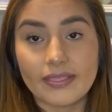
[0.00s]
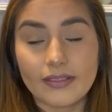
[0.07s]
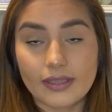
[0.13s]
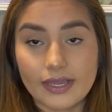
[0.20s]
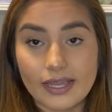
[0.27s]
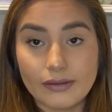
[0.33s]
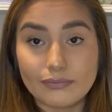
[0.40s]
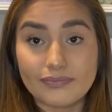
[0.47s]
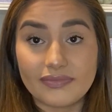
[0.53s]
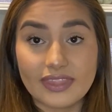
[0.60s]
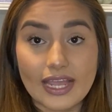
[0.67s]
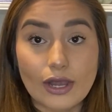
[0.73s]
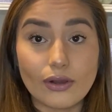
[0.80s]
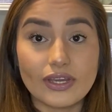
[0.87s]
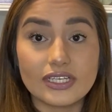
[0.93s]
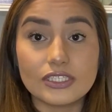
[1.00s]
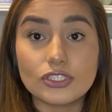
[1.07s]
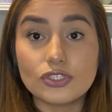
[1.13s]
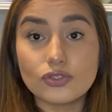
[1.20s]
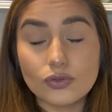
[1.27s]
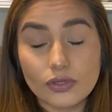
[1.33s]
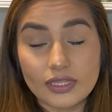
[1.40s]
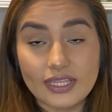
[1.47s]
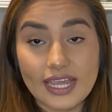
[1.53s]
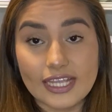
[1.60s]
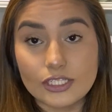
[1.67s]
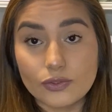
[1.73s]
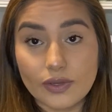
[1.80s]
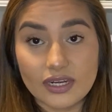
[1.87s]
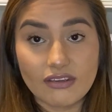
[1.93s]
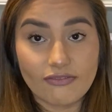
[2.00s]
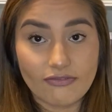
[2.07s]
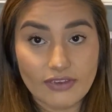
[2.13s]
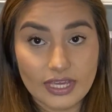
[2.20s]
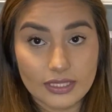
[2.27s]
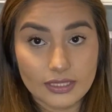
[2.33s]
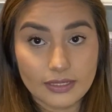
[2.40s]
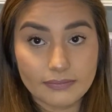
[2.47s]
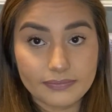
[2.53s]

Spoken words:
Okay, now it's day 25th.